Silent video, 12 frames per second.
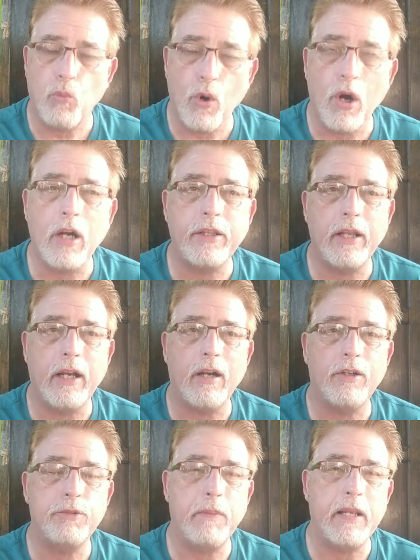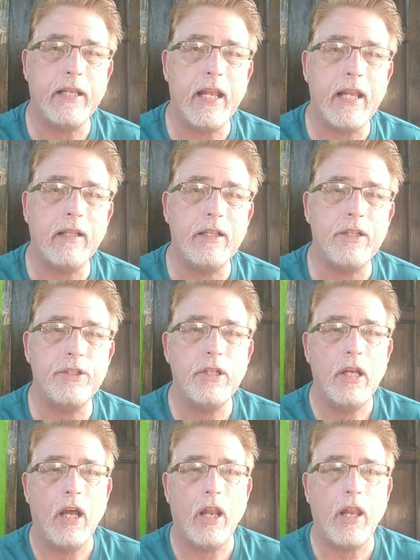work there, speak English.
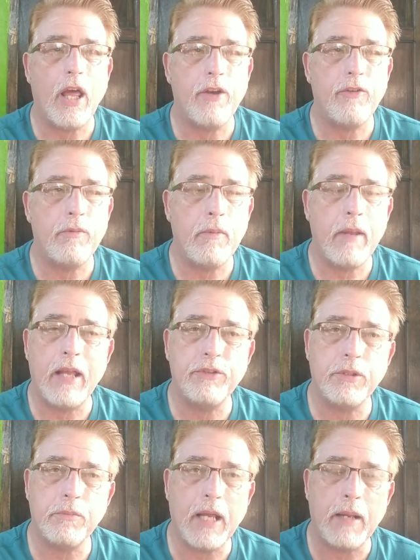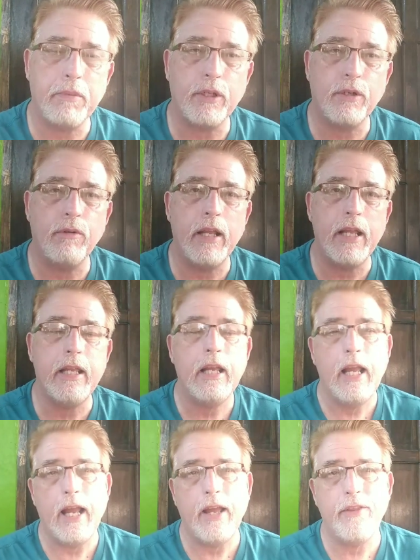A lot of them have some type of degree,
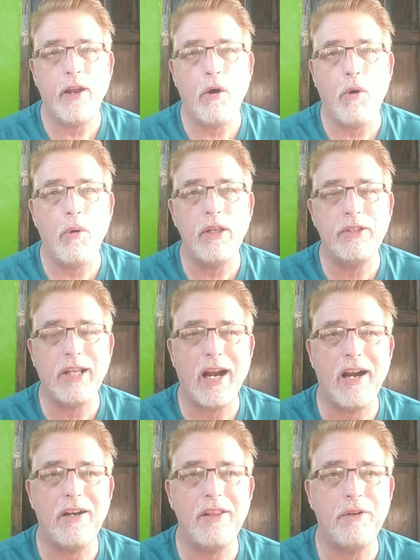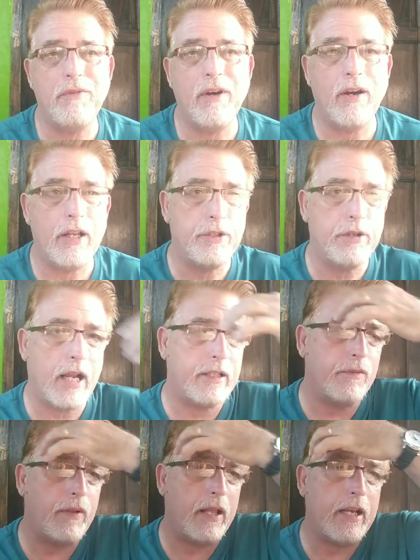and they always hire. They're very
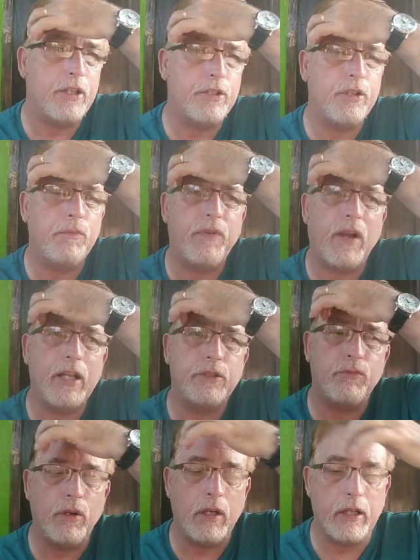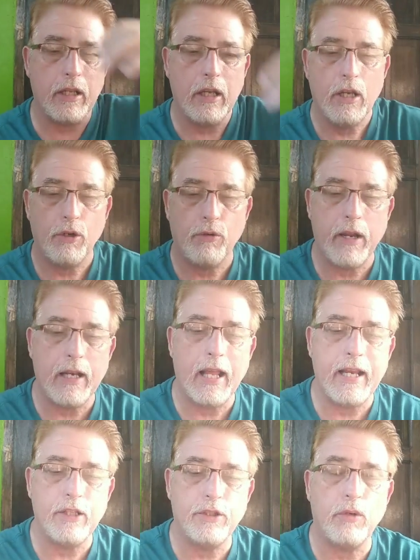attractive ladies, and you'll find some really great
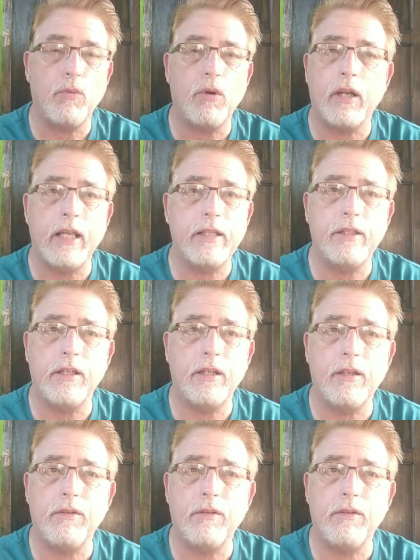ladies that work at